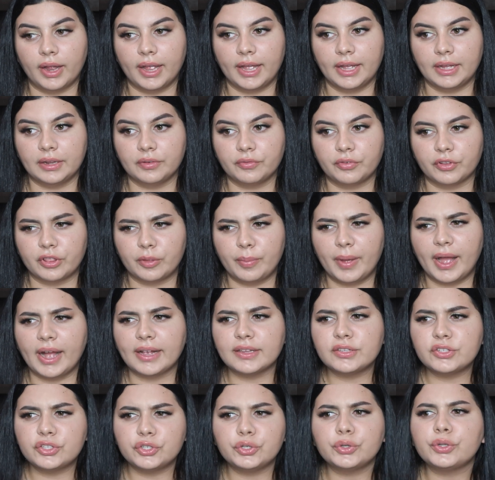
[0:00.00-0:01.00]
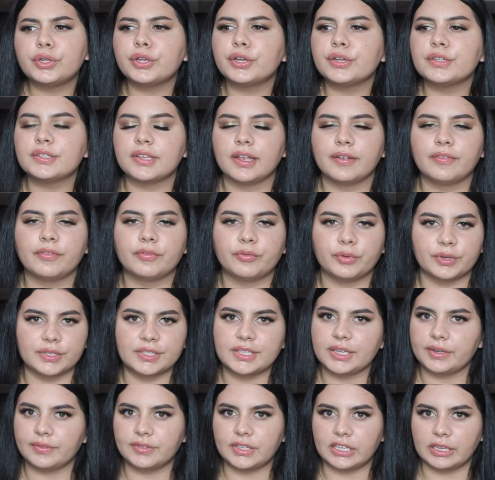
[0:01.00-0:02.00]
and for the past 2 years I've
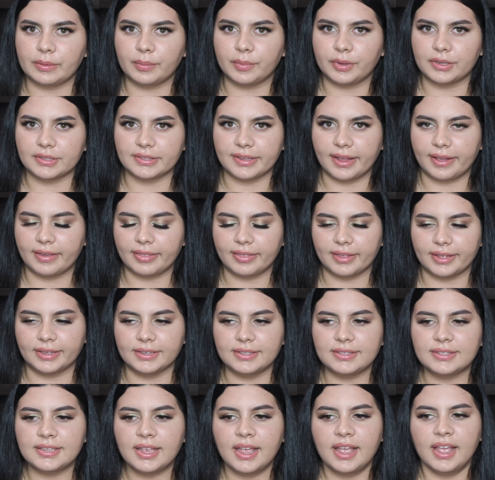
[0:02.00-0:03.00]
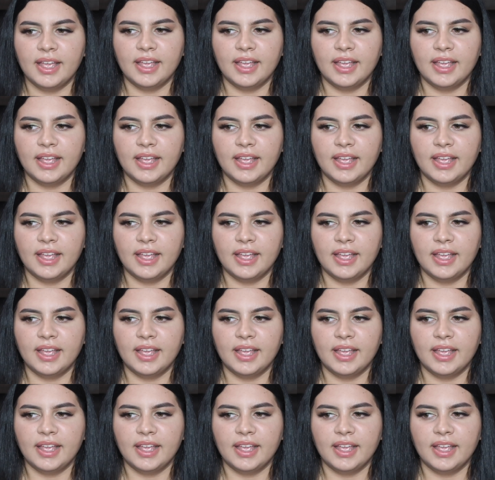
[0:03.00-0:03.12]
received emails like this,